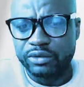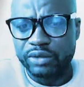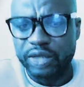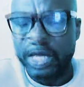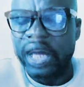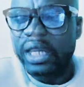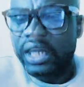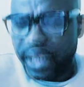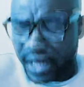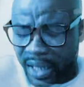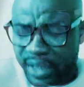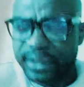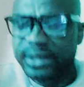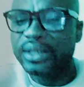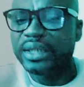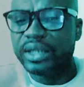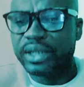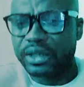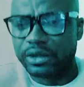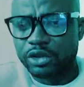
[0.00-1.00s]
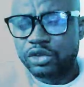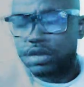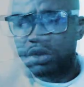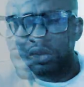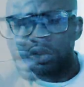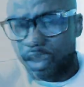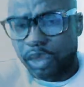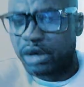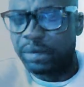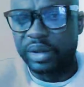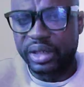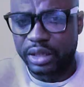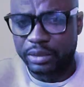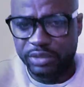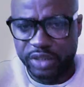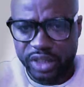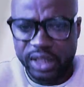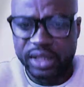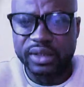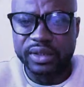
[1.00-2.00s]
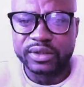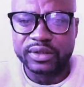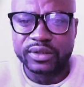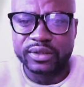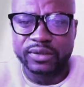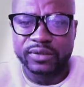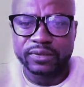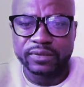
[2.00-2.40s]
I see you don't care about them kids.